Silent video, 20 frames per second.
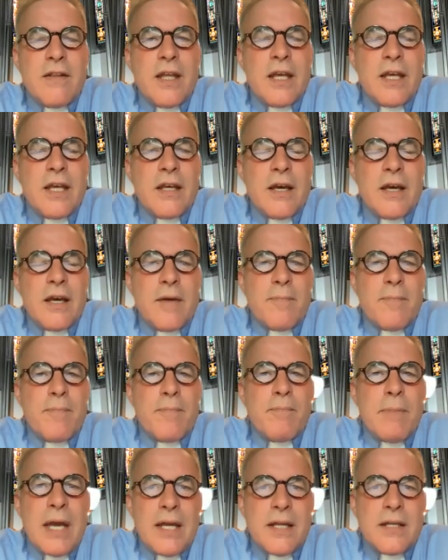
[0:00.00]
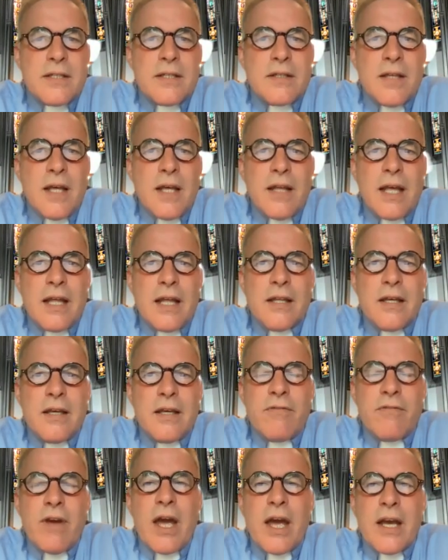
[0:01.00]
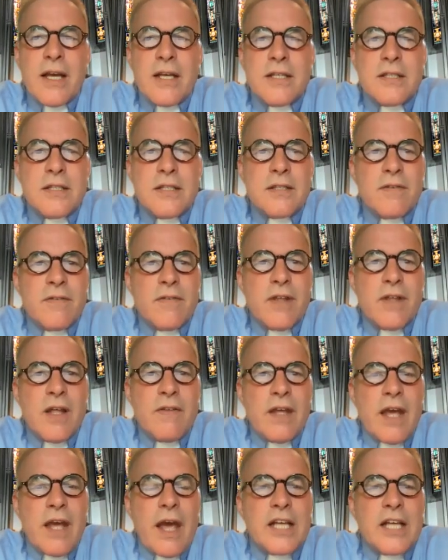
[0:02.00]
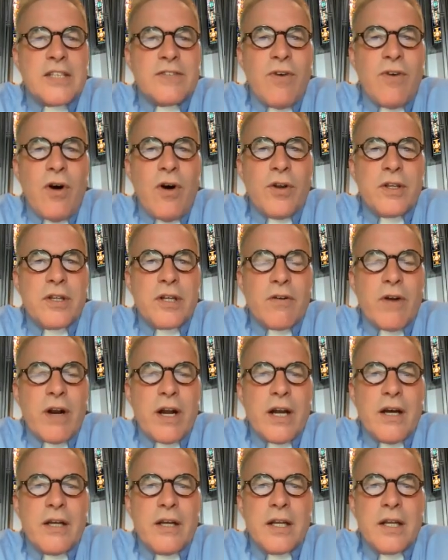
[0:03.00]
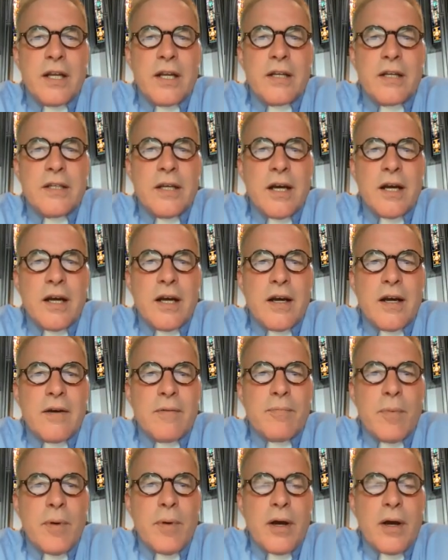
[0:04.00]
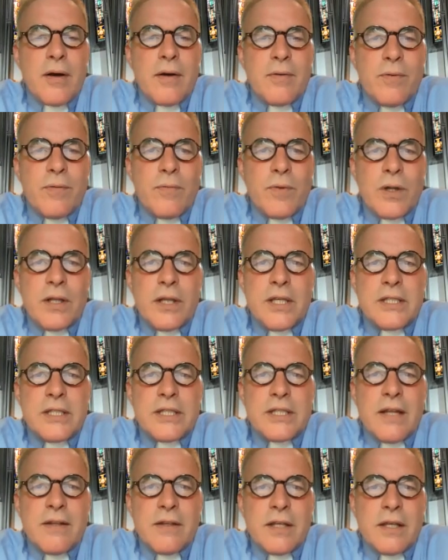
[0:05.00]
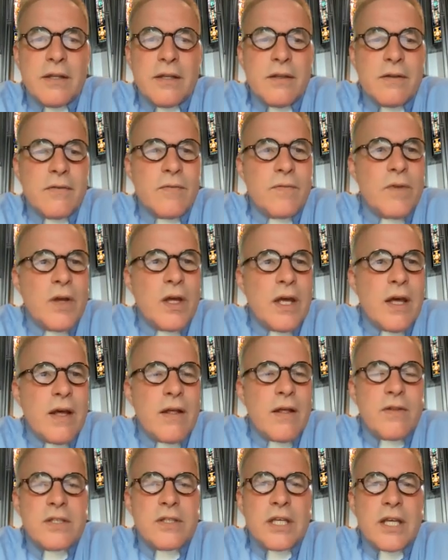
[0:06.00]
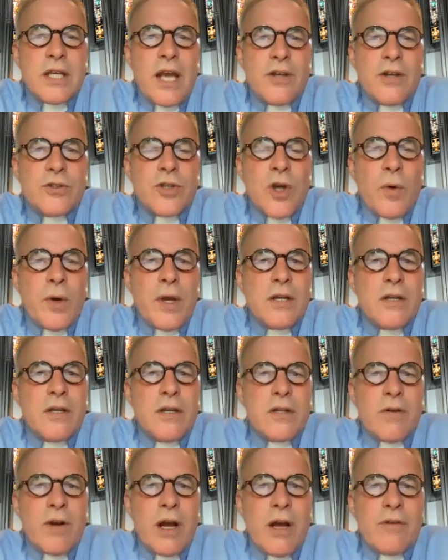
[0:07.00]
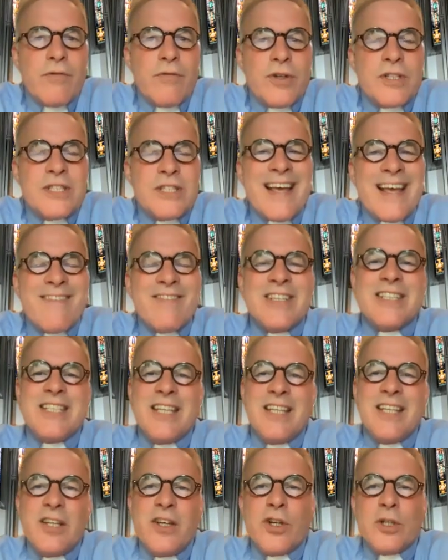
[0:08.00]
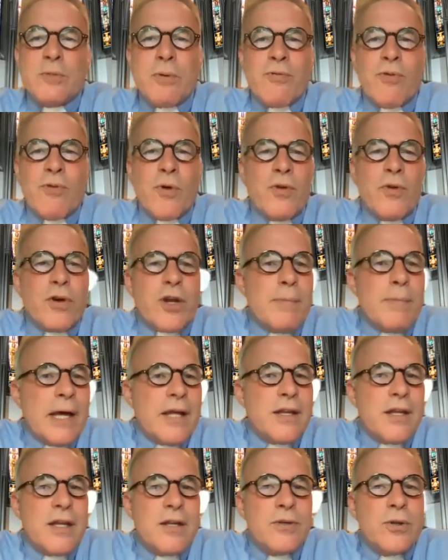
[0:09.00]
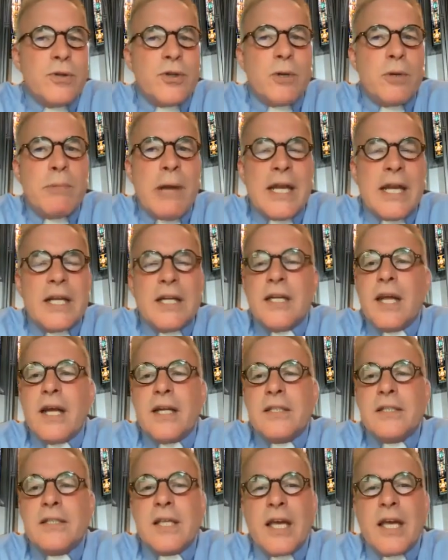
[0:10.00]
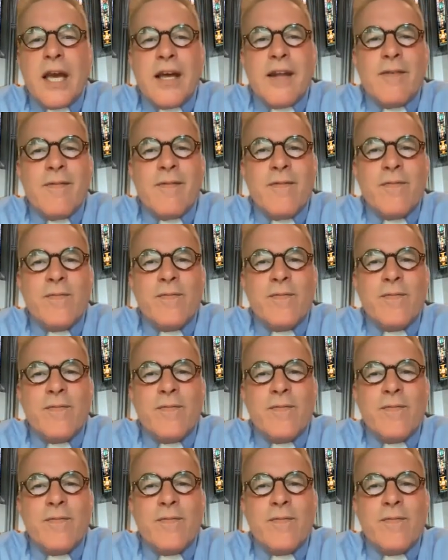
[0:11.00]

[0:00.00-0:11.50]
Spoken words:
they mate, then they leave eggs, then the eggs fall to the ground and release, and the cicadas go into the ground for 17 years before they'll come out and do their mating dance again.